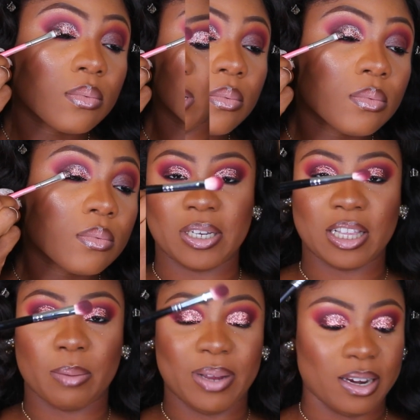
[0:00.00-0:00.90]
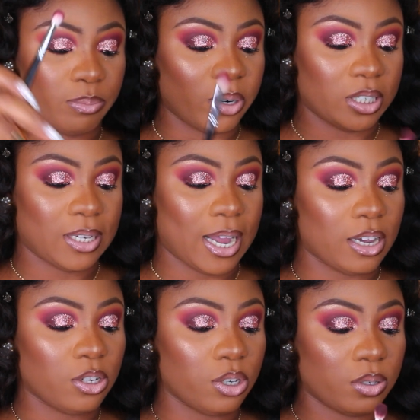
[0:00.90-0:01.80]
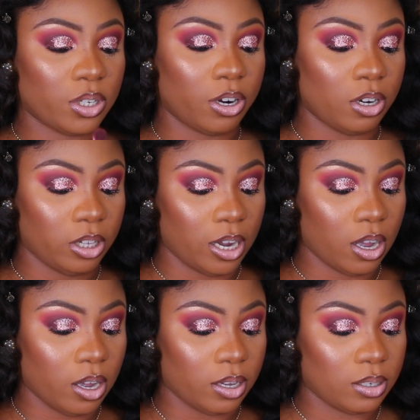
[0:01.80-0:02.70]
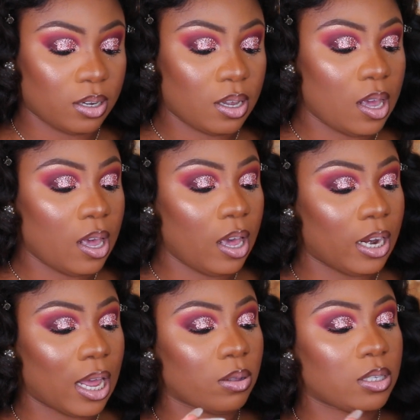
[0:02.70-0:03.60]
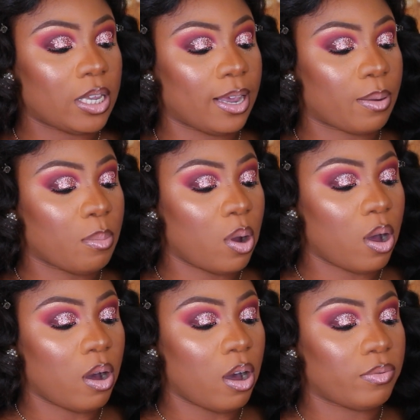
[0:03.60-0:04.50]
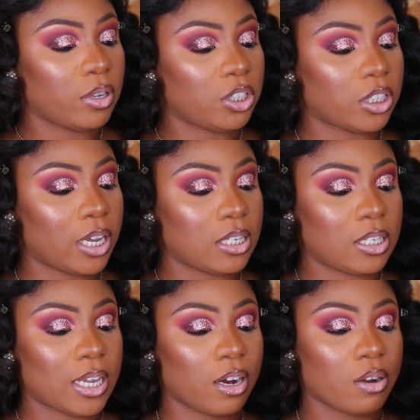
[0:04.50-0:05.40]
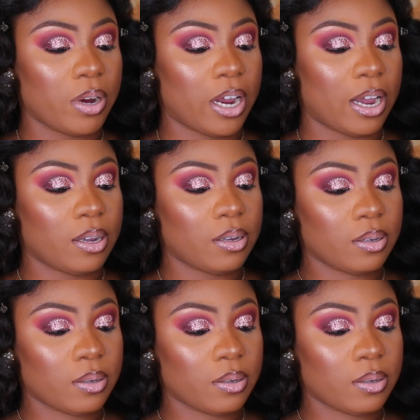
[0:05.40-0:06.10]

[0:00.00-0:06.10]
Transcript: I'm going to take the blending brush that I used earlier on, and I'll take more of the shade Sangria,